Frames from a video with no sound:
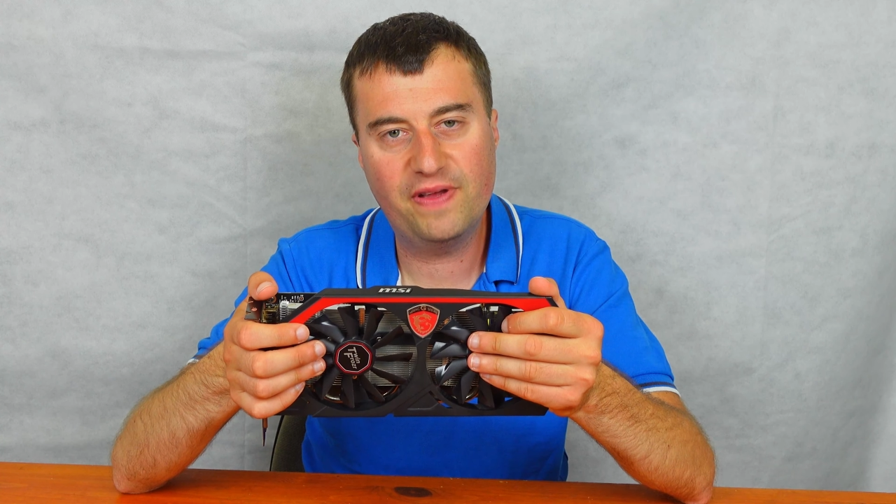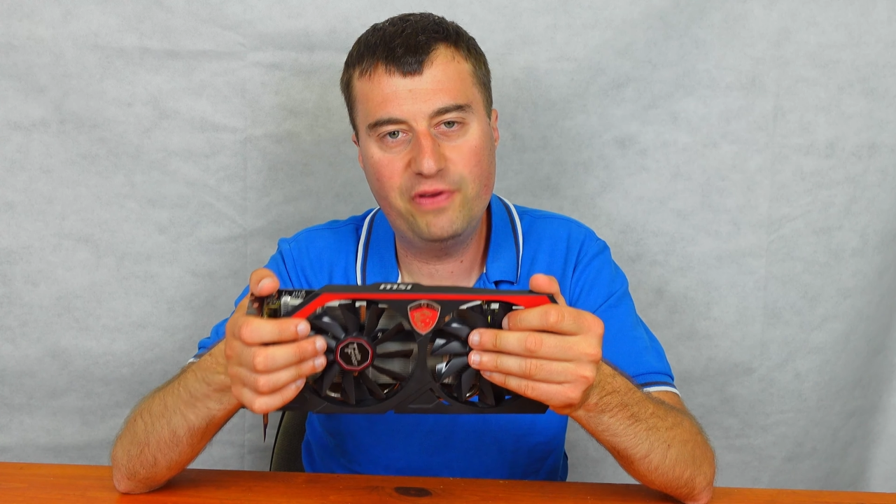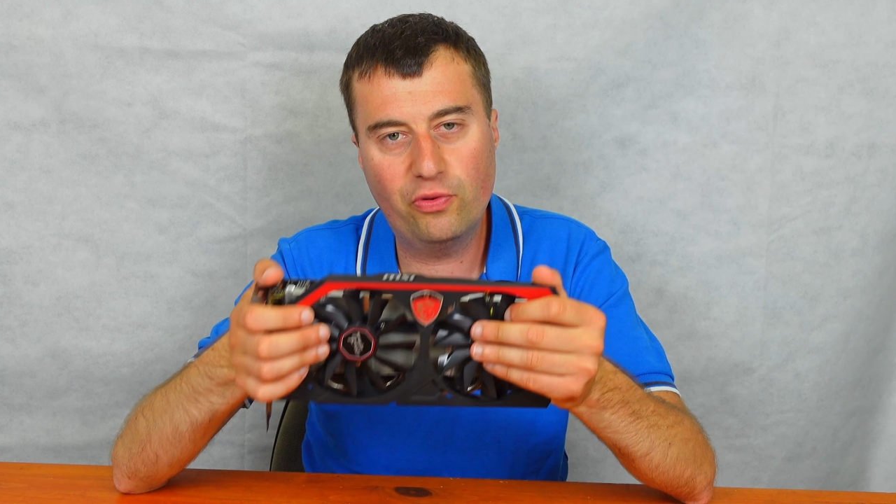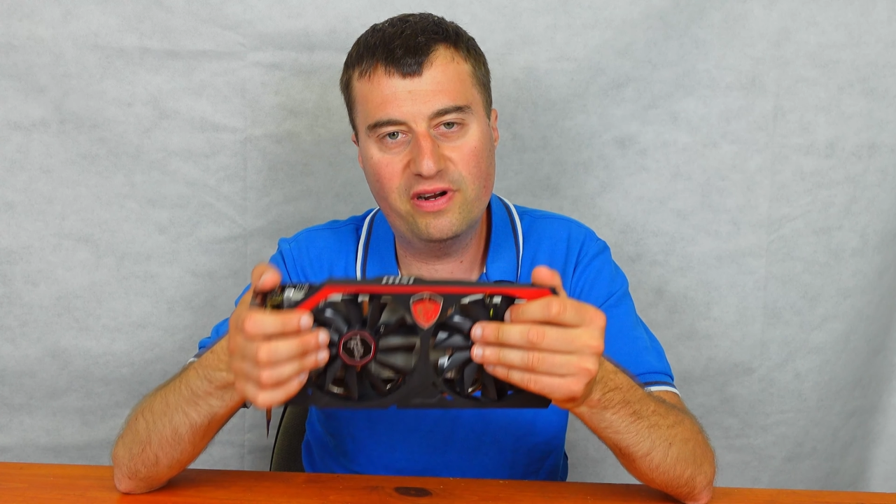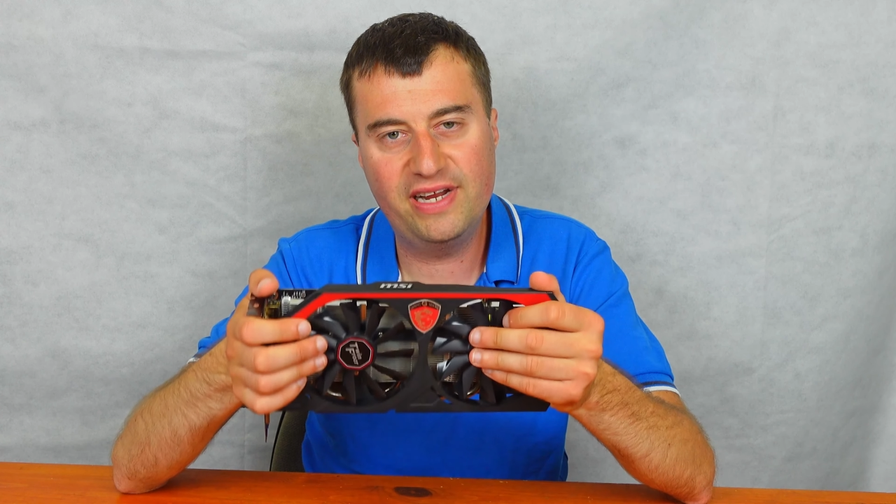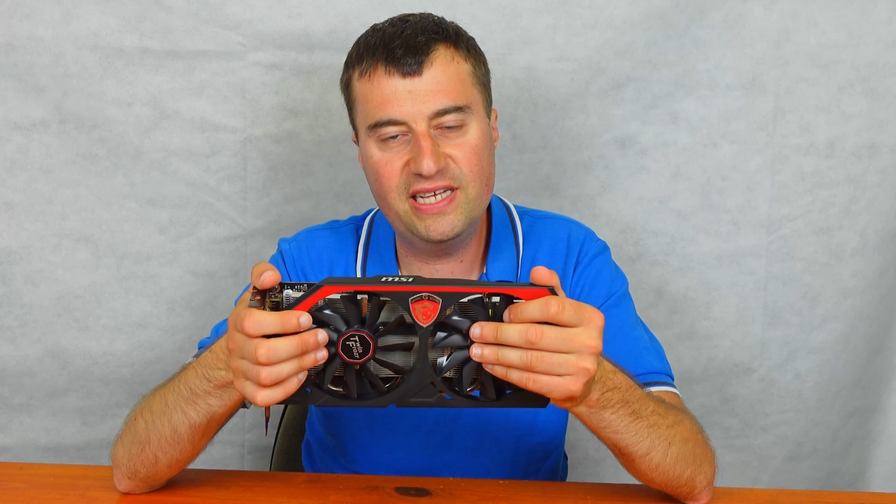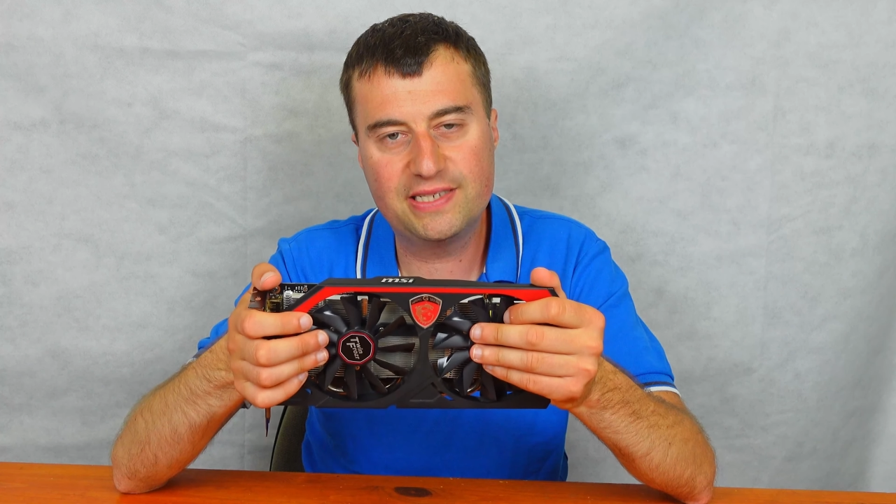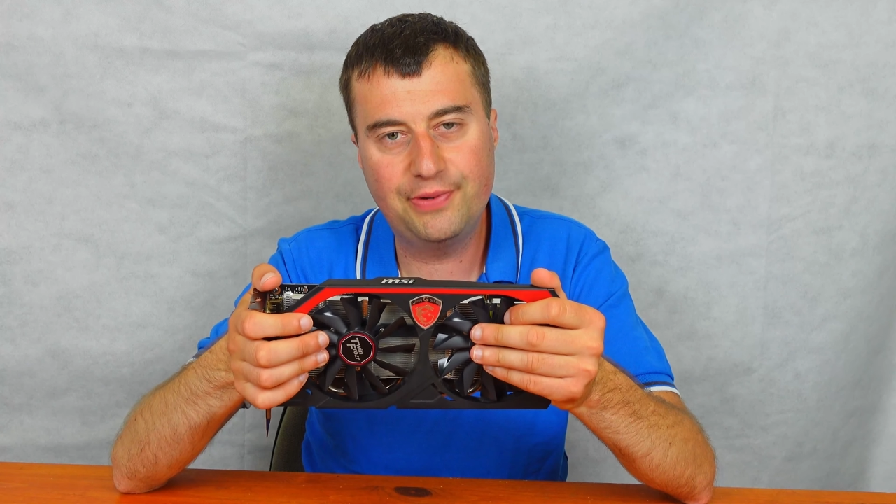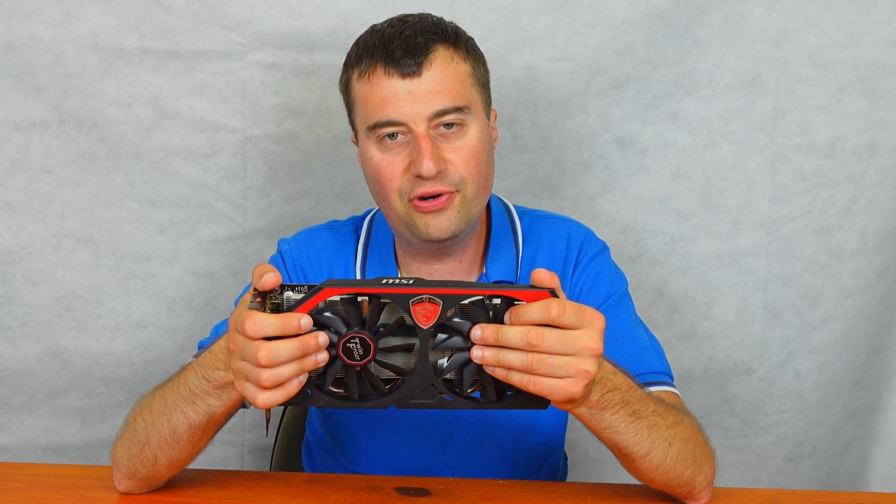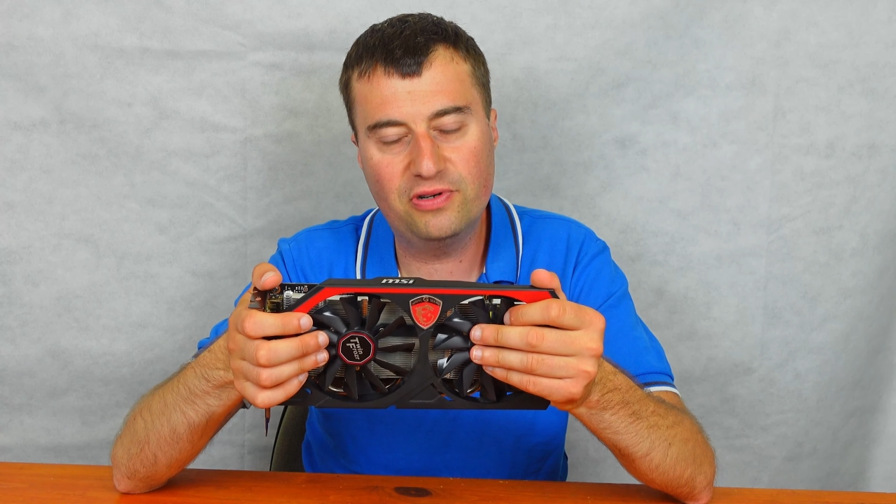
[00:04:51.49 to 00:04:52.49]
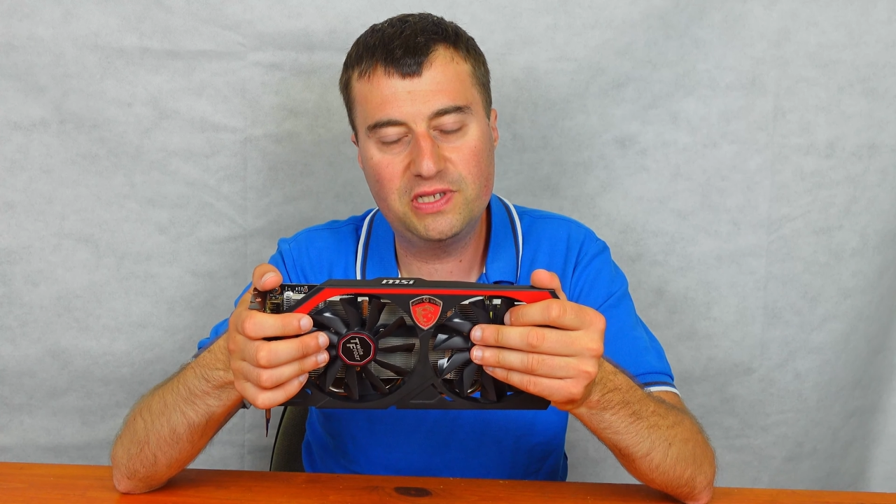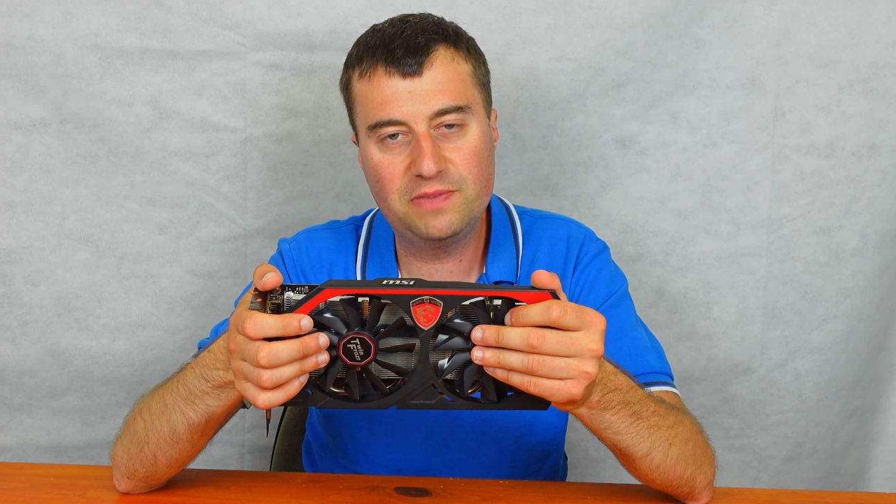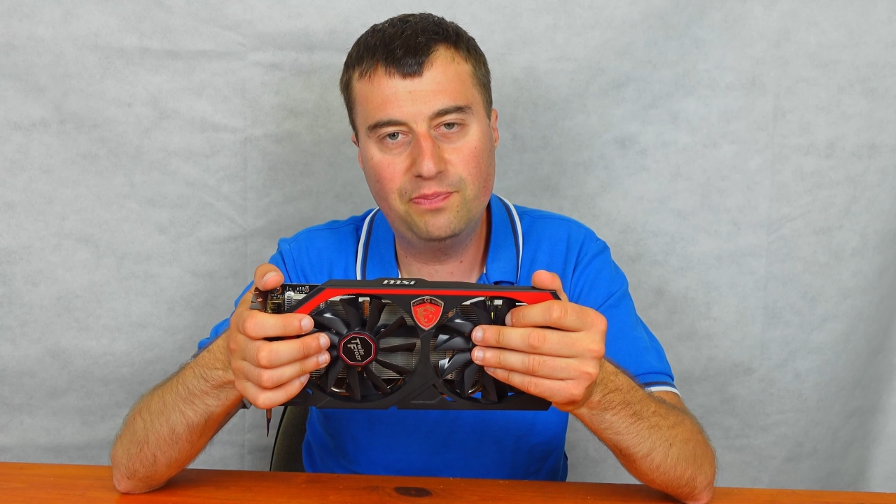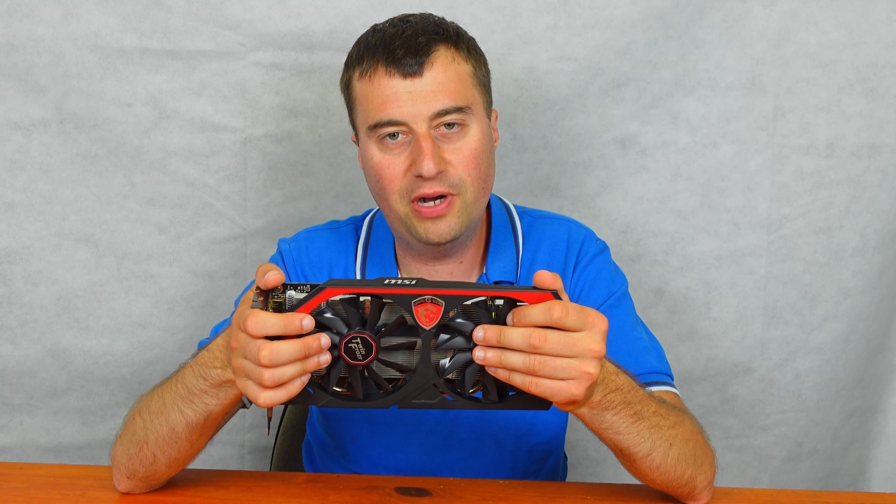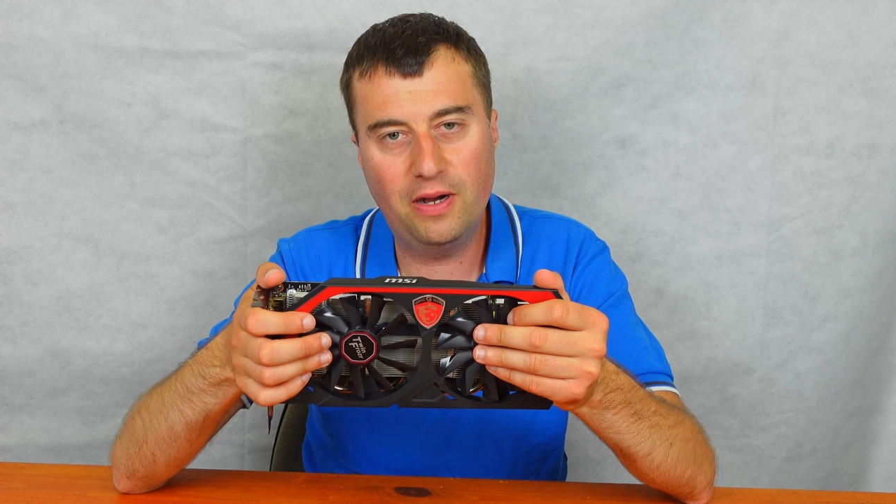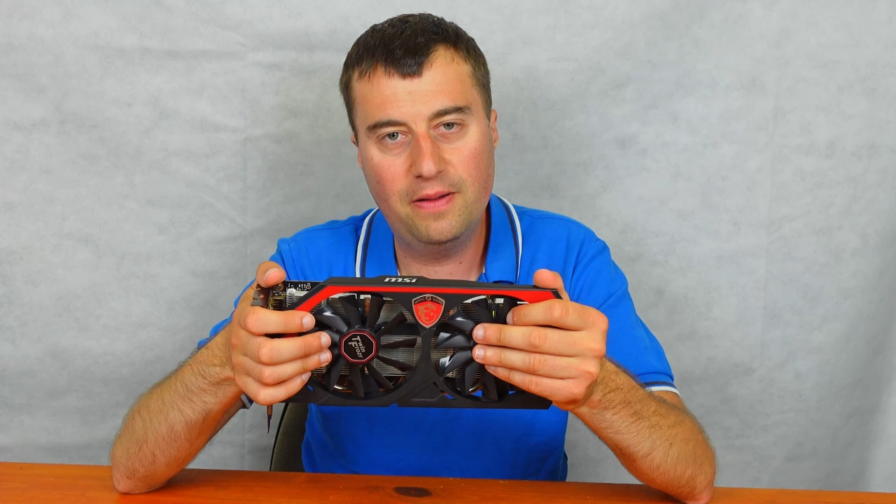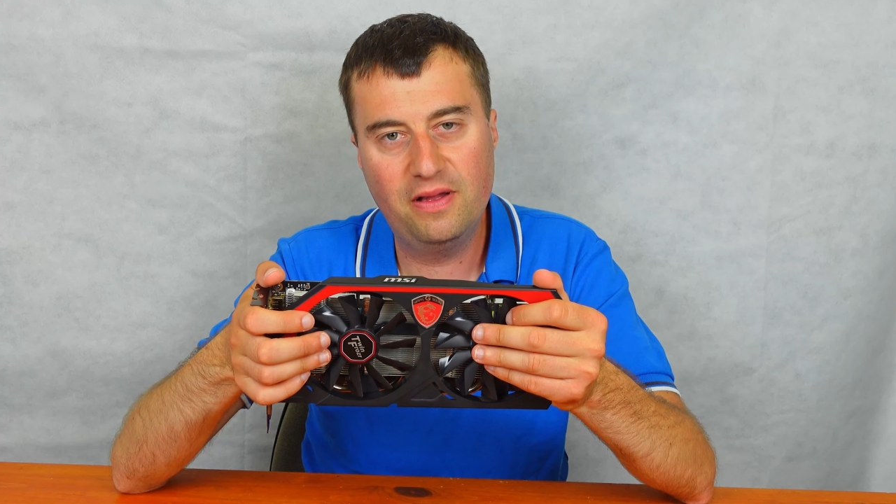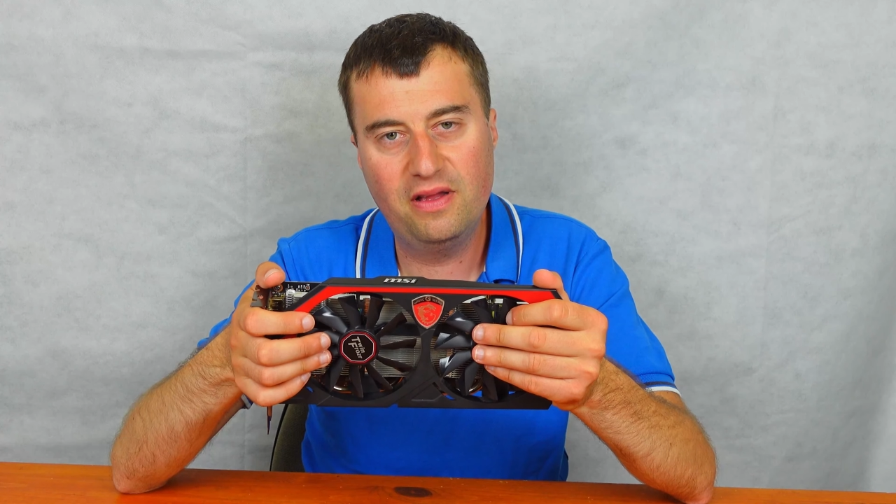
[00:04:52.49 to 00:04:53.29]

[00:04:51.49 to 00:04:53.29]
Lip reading: if you want an esports, but